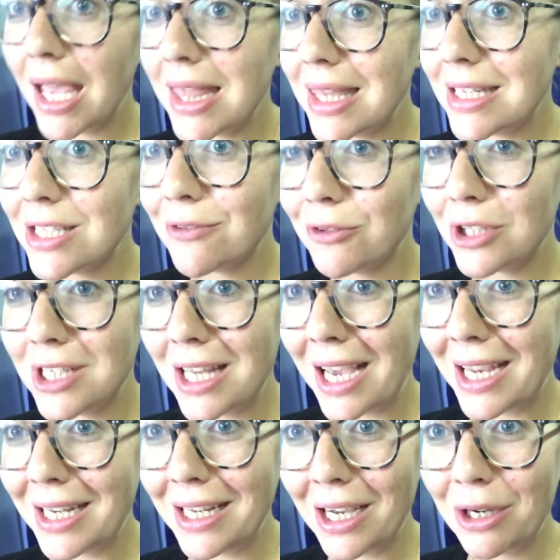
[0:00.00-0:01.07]
And this for
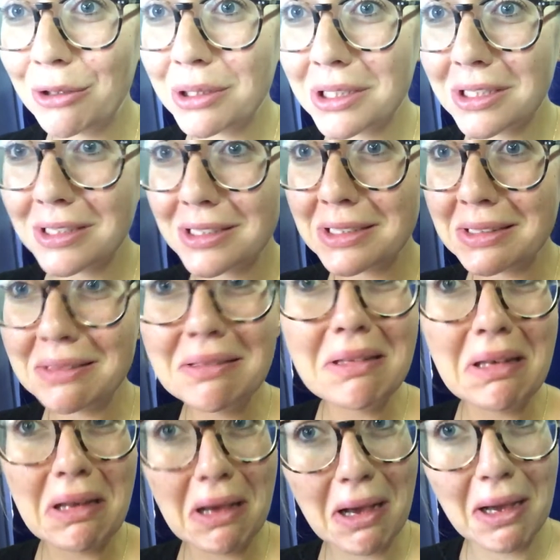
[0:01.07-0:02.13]
nine hours.
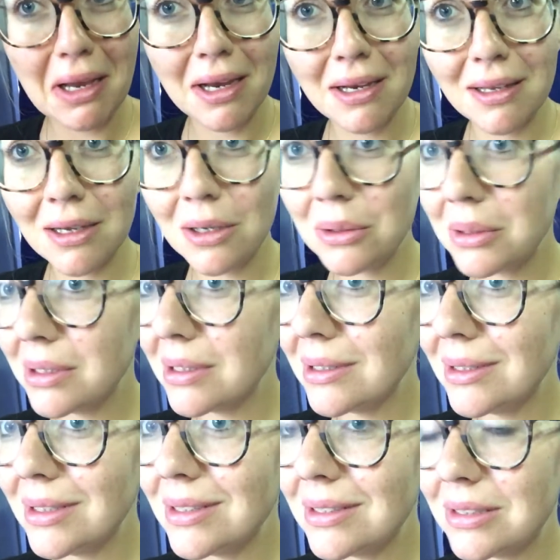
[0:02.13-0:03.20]
Nine
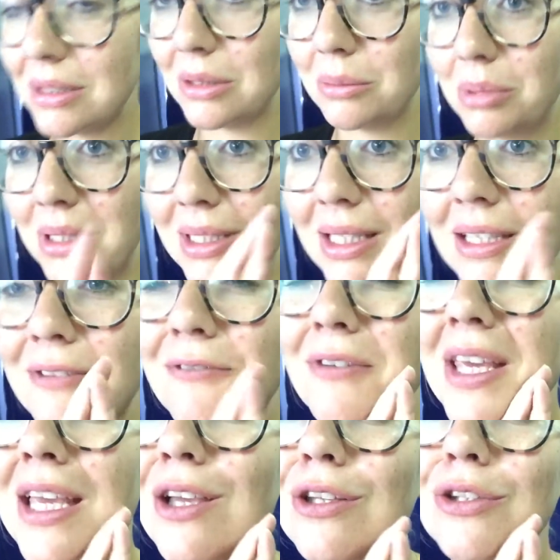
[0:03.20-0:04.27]
hours. So please,
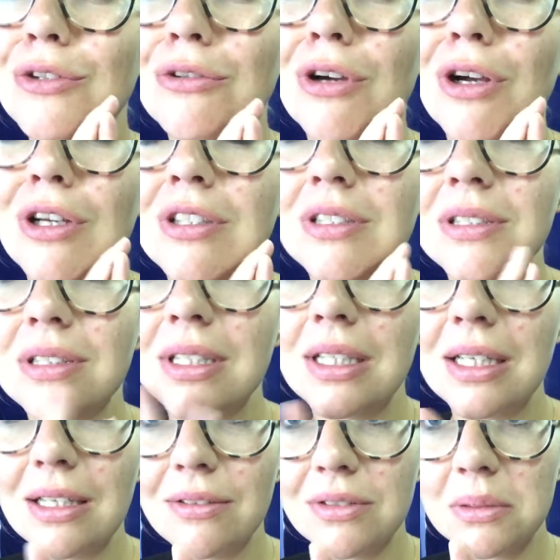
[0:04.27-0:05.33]
fingers crossed that
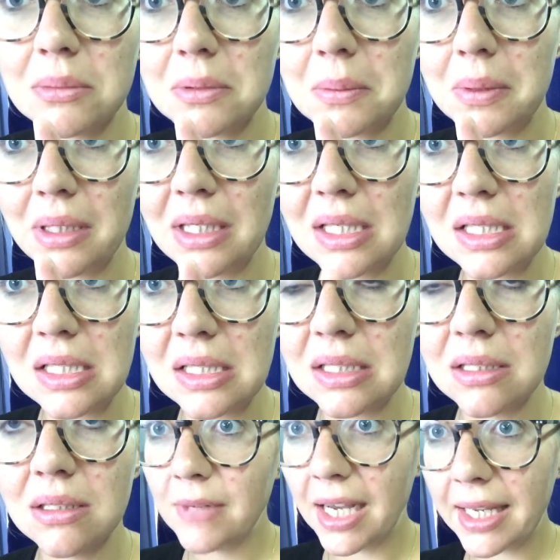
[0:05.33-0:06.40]
I have some space.
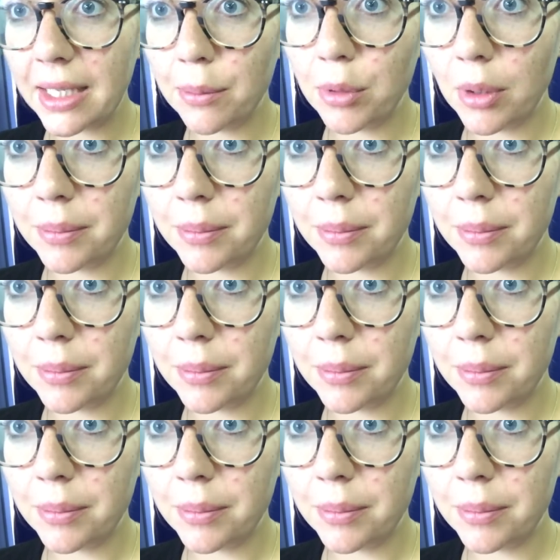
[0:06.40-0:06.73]
I'll keep you